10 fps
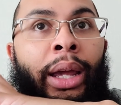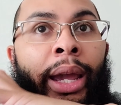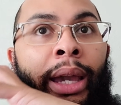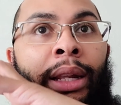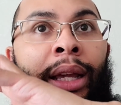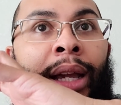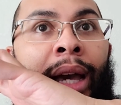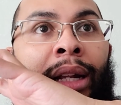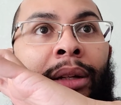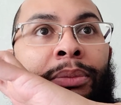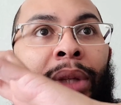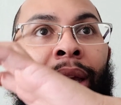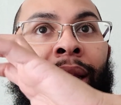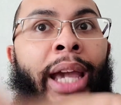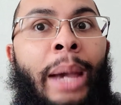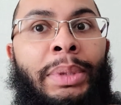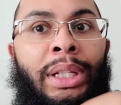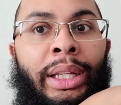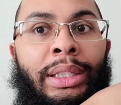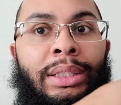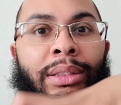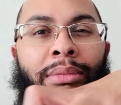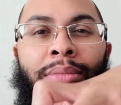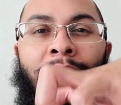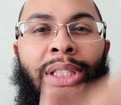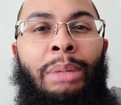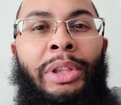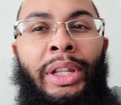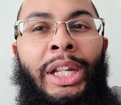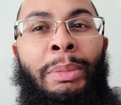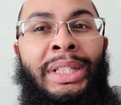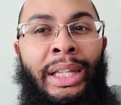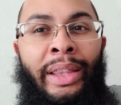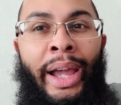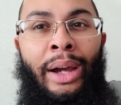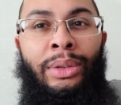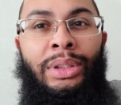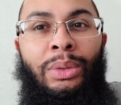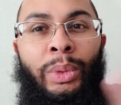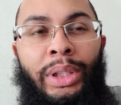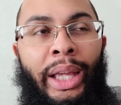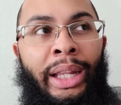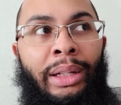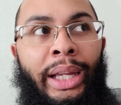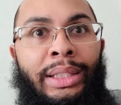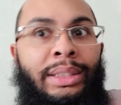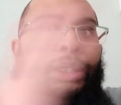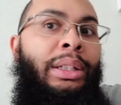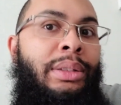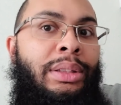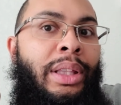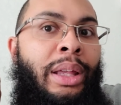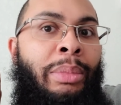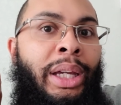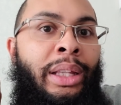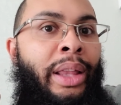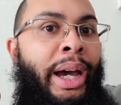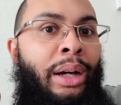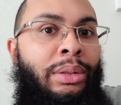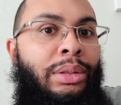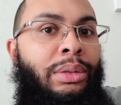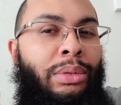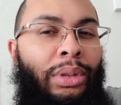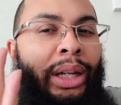and it kind of encapsulates some of the demons in the house and like seals them in the house.